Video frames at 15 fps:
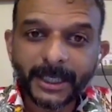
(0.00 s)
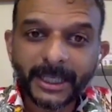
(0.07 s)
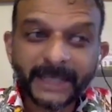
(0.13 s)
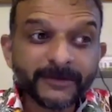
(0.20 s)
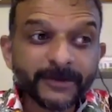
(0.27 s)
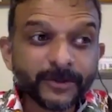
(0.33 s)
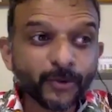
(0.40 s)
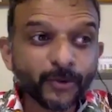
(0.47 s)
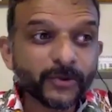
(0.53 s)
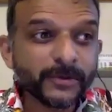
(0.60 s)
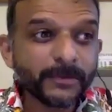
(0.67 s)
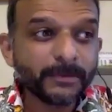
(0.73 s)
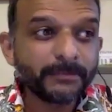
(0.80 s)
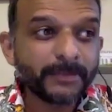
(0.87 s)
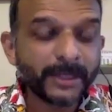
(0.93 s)
even though
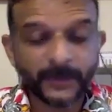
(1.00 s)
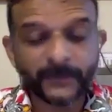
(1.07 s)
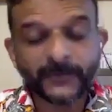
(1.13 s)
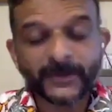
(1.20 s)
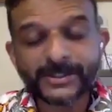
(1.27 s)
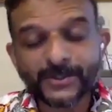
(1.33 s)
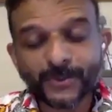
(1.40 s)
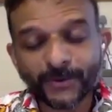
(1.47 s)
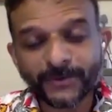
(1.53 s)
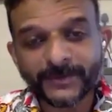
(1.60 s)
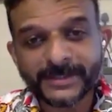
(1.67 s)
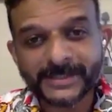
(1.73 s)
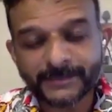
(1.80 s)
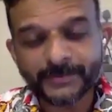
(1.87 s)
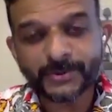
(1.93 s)
many of us don't
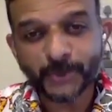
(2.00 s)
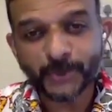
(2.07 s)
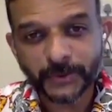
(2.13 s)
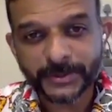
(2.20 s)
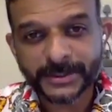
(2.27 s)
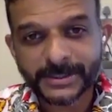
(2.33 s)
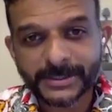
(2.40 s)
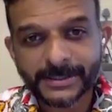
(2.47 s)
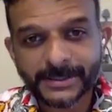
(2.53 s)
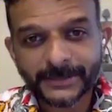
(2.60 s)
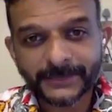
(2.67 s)
even seem to notice.